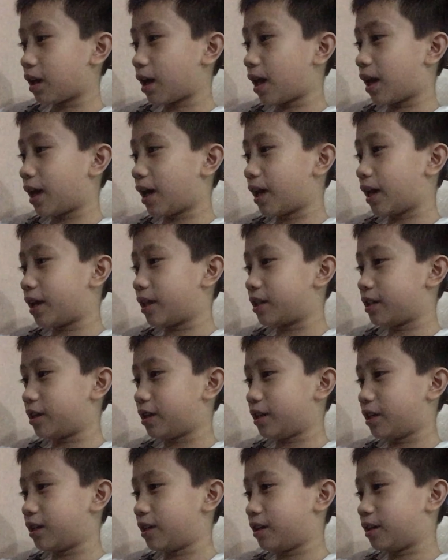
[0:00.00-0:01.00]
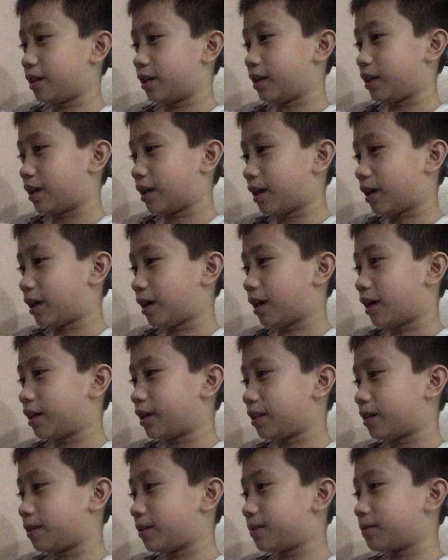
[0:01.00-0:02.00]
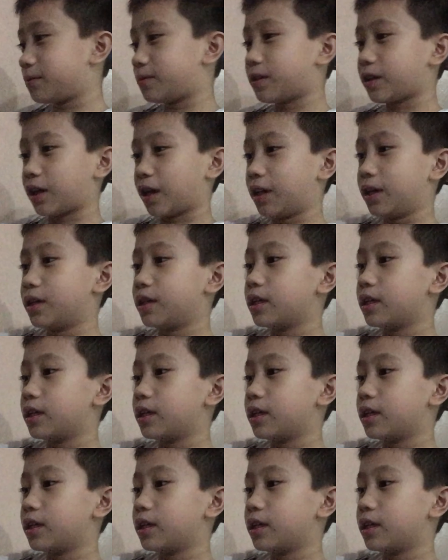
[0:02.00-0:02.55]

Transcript: And yeah, okay.